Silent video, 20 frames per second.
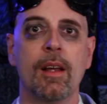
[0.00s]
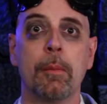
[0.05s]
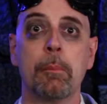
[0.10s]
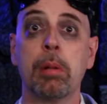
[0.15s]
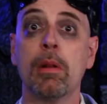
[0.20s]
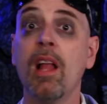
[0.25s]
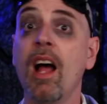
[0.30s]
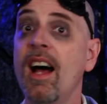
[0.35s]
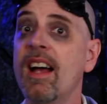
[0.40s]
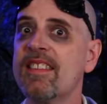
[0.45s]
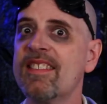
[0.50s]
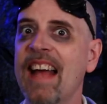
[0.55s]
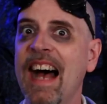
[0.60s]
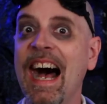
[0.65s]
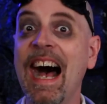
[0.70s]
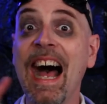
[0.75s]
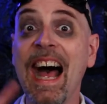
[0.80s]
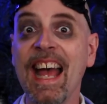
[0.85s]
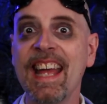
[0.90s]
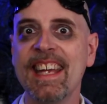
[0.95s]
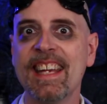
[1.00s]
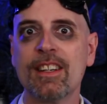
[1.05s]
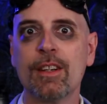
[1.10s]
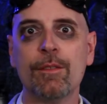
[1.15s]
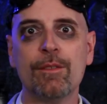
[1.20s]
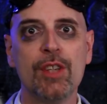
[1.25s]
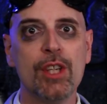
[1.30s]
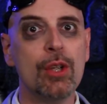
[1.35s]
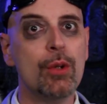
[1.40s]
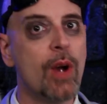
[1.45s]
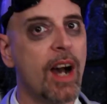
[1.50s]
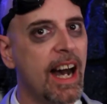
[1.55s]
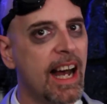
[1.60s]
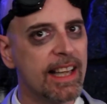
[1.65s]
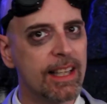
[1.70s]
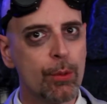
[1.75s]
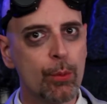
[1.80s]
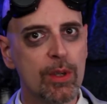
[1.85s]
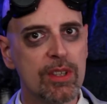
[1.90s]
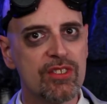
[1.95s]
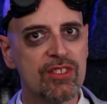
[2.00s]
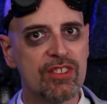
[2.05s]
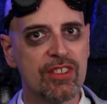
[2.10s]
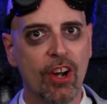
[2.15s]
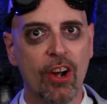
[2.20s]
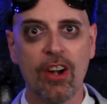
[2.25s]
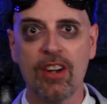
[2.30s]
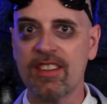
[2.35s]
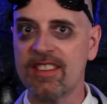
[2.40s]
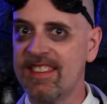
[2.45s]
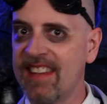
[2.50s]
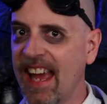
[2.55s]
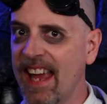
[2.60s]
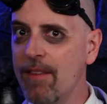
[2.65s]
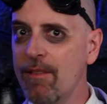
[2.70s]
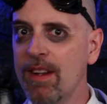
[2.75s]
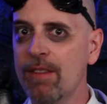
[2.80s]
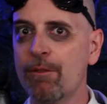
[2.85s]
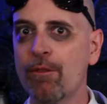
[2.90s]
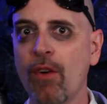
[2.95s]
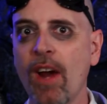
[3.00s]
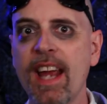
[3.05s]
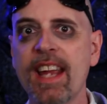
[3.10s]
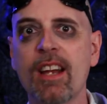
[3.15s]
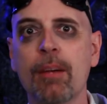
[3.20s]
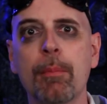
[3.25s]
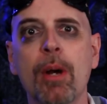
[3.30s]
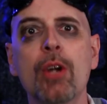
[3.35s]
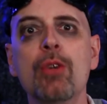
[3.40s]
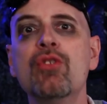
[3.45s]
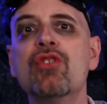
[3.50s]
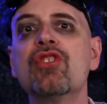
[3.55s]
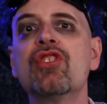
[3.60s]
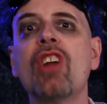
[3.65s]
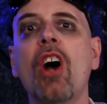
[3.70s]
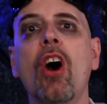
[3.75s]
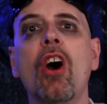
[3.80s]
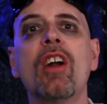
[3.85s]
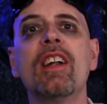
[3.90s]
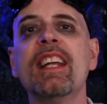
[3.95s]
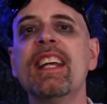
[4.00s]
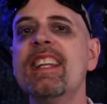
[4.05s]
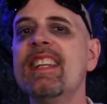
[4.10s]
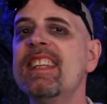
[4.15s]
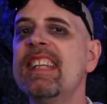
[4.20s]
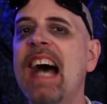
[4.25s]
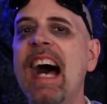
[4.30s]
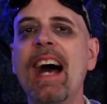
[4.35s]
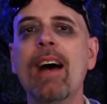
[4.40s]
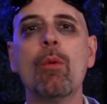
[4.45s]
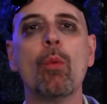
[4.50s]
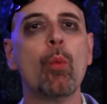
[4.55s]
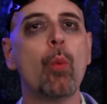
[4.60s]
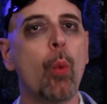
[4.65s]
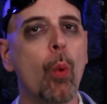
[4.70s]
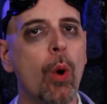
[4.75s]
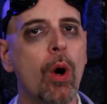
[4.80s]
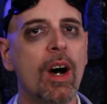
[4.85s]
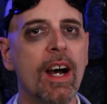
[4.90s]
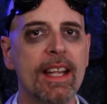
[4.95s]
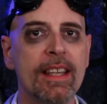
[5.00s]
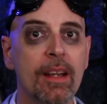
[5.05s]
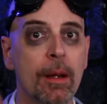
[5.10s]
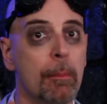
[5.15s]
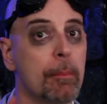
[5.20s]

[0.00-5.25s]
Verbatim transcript: Plus, I interview Hollywood star David Frankham, who starred in not one,